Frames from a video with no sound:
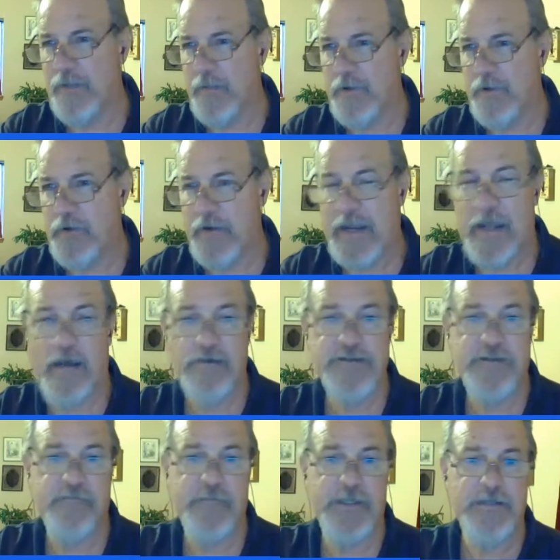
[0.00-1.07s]
to your house,
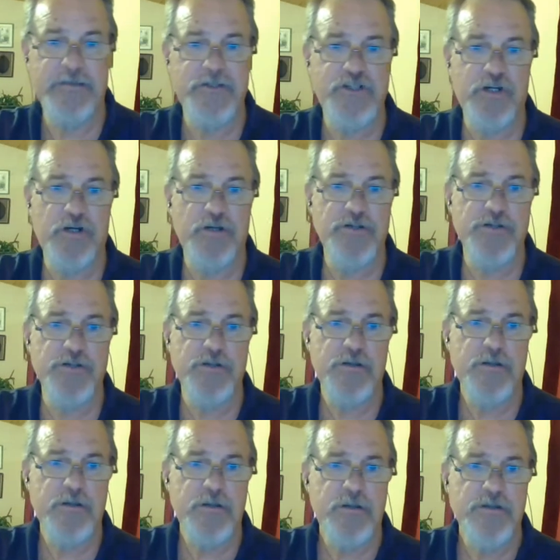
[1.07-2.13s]
have them meet at the church,
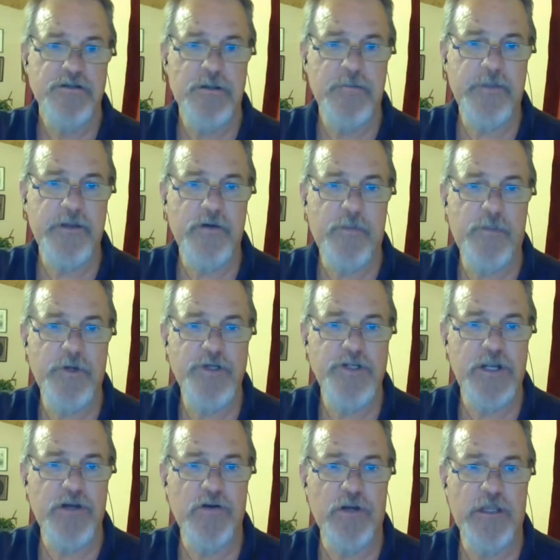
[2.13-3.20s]
something to appreciate
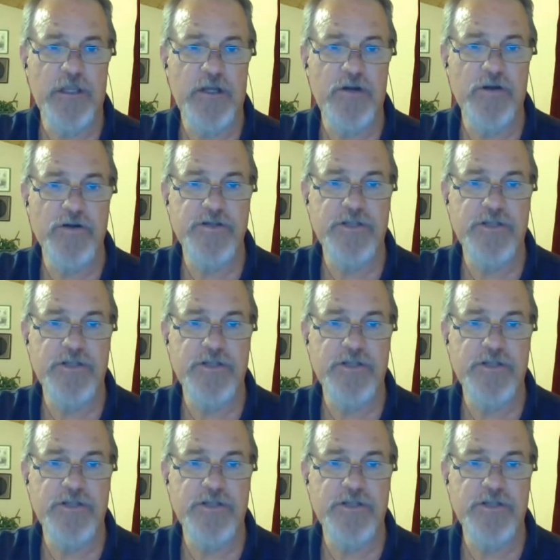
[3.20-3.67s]
your leaders,